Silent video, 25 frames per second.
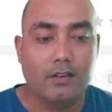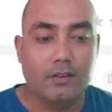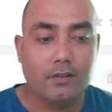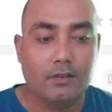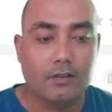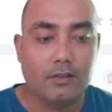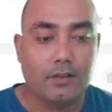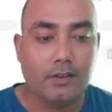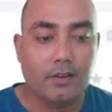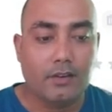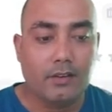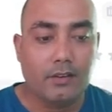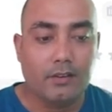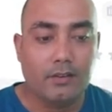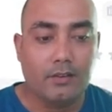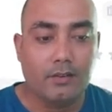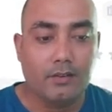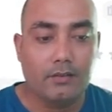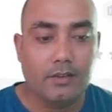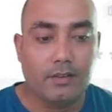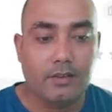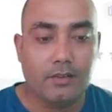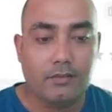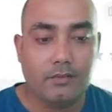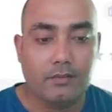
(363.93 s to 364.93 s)
Okay, you
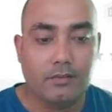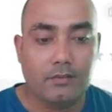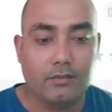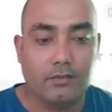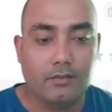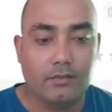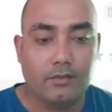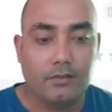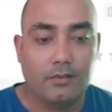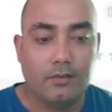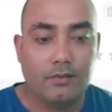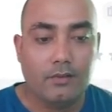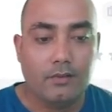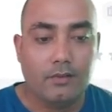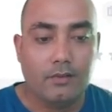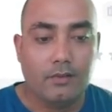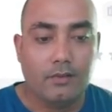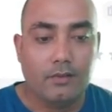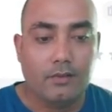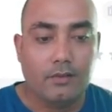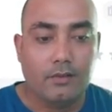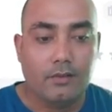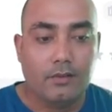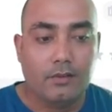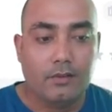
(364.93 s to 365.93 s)
need to
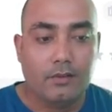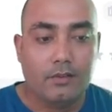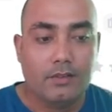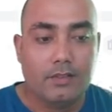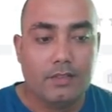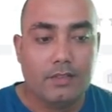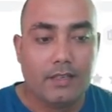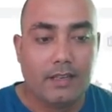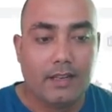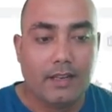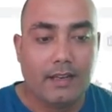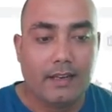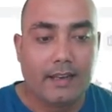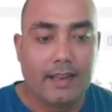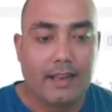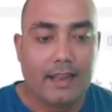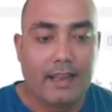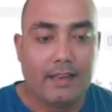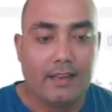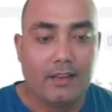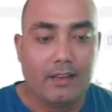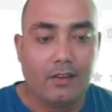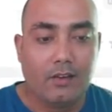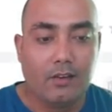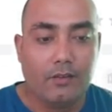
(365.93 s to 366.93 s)
select
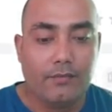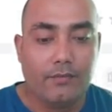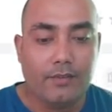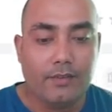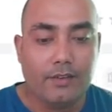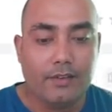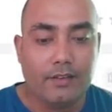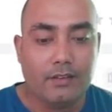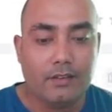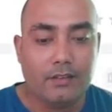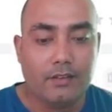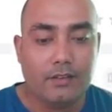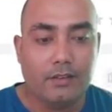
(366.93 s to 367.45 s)
any of this.